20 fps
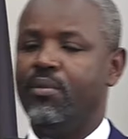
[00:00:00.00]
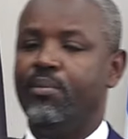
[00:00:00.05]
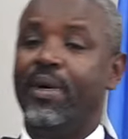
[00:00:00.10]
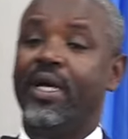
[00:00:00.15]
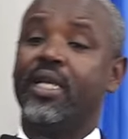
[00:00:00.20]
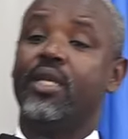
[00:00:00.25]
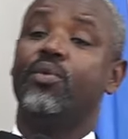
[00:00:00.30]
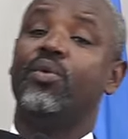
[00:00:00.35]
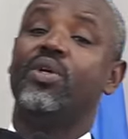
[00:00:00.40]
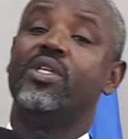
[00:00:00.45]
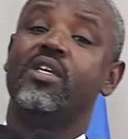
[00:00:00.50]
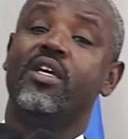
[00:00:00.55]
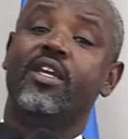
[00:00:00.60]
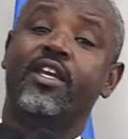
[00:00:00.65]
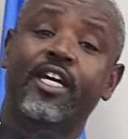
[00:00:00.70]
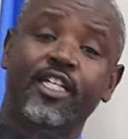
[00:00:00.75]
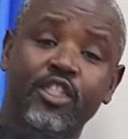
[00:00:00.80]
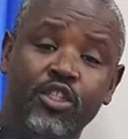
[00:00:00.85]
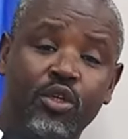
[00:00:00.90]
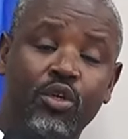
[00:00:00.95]
But with the
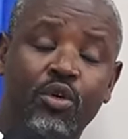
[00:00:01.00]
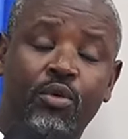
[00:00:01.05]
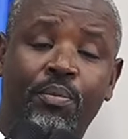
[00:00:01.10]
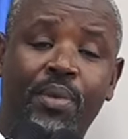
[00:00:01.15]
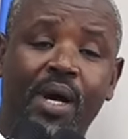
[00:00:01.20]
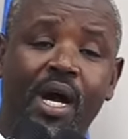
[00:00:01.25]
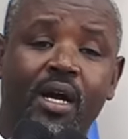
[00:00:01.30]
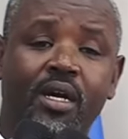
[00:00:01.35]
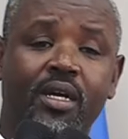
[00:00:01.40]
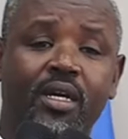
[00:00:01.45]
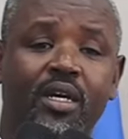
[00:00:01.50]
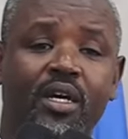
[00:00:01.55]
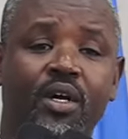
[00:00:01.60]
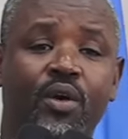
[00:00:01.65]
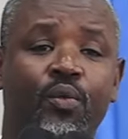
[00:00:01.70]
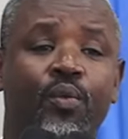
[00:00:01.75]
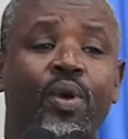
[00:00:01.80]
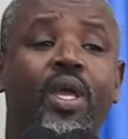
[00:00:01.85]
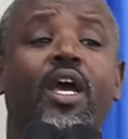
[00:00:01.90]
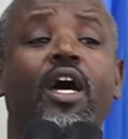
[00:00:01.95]
national
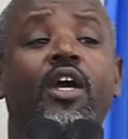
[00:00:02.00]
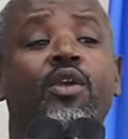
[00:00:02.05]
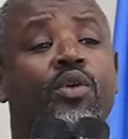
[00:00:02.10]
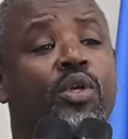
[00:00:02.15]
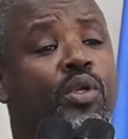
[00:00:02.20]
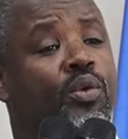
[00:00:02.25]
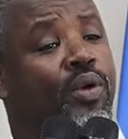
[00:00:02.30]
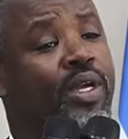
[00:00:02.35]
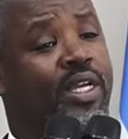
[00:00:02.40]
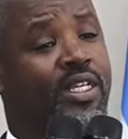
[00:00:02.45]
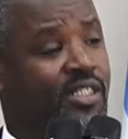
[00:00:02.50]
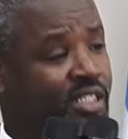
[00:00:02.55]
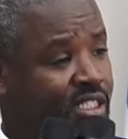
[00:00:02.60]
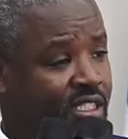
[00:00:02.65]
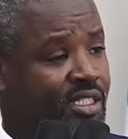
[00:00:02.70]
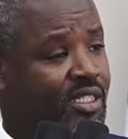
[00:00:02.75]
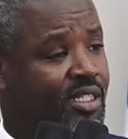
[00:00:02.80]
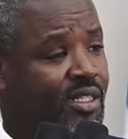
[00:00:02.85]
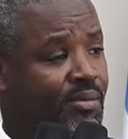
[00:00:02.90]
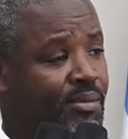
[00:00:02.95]
park, we cannot
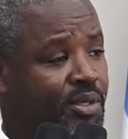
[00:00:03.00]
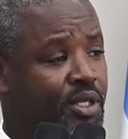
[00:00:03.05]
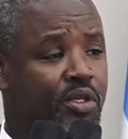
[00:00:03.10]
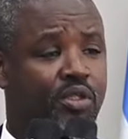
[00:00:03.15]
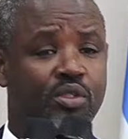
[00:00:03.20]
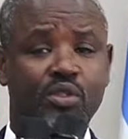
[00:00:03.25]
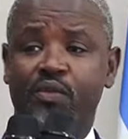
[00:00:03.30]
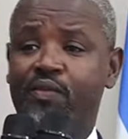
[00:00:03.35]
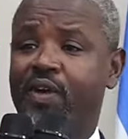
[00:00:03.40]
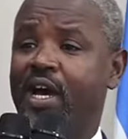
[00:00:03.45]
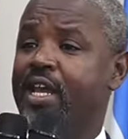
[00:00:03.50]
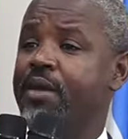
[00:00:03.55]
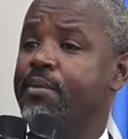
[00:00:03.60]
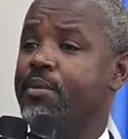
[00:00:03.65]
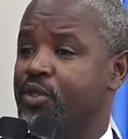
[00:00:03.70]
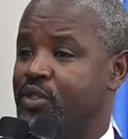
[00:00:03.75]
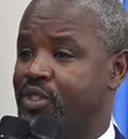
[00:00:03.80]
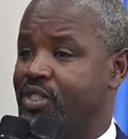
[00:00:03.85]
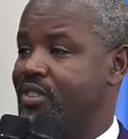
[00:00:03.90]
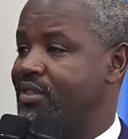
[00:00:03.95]
coexist because of
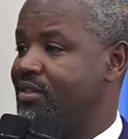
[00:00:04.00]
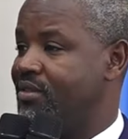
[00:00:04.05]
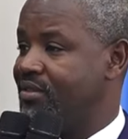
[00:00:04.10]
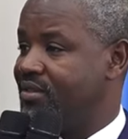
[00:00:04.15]
animals.